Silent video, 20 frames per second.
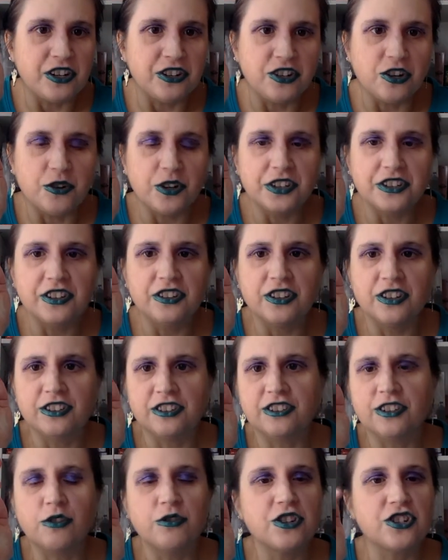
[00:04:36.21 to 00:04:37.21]
and going to the
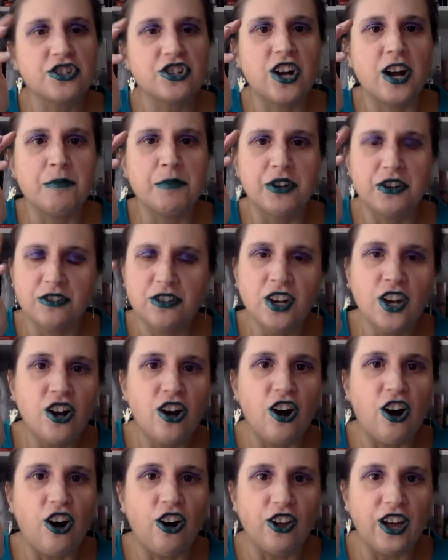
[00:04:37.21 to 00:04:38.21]
soda shop at
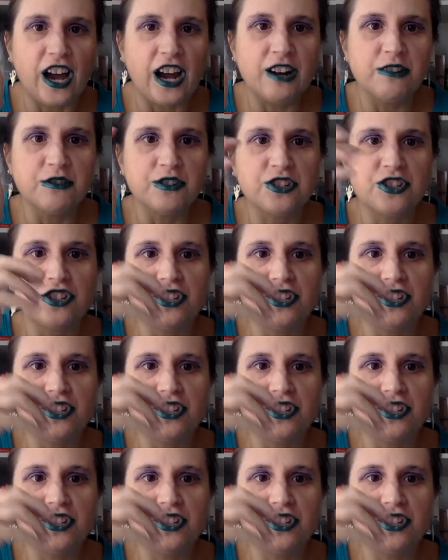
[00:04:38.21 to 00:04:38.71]
all hours.